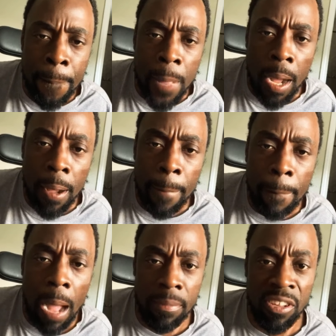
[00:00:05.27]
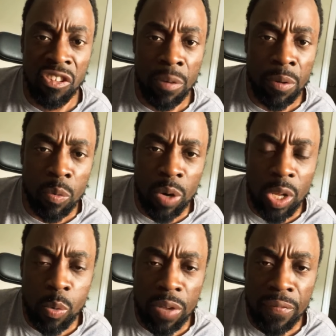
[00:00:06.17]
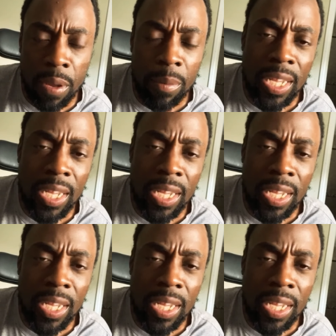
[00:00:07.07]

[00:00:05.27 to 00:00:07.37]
Um, I'm just jumping on really quick, family,